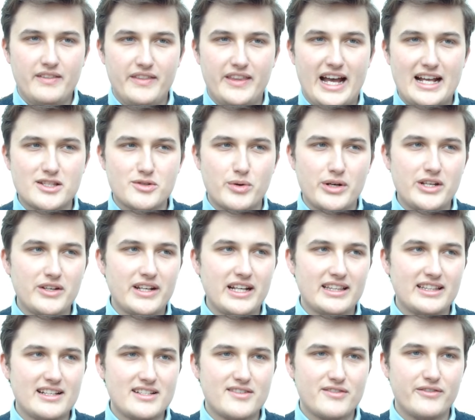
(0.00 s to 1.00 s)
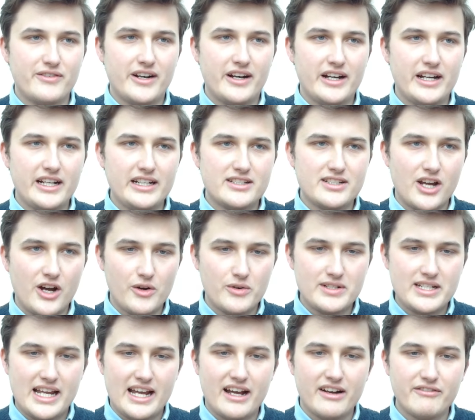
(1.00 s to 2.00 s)
that's where you get this very
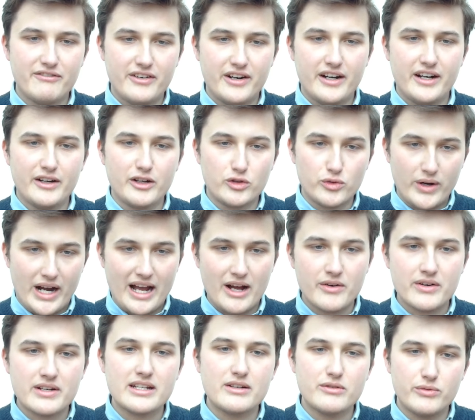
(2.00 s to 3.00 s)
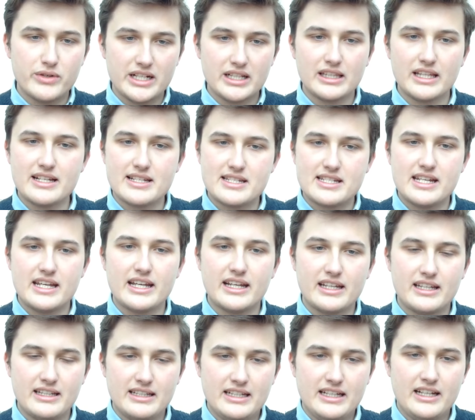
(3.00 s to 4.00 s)
toned down, very grounded,
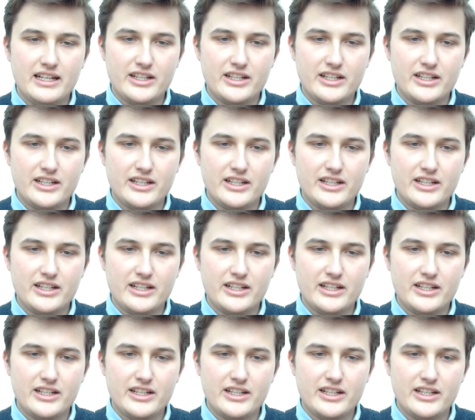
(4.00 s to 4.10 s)
realistic.